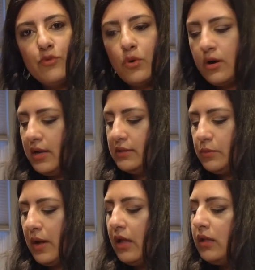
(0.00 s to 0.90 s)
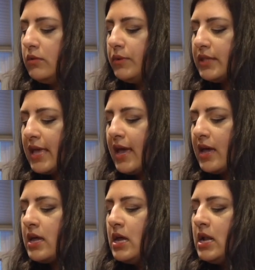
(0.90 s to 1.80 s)
fort as well with
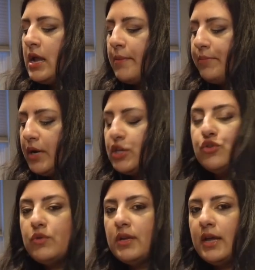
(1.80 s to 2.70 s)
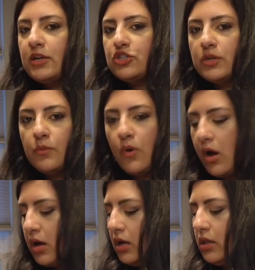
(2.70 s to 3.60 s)
that. But you can actually
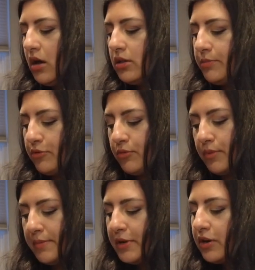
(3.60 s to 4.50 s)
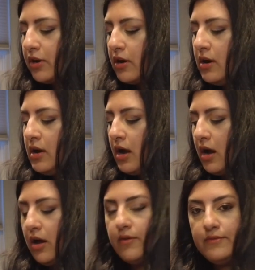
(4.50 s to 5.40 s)
walk along the perimeter
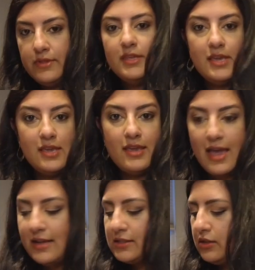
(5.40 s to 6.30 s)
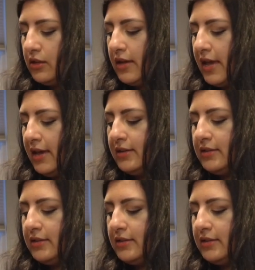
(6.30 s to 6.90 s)
of the castle and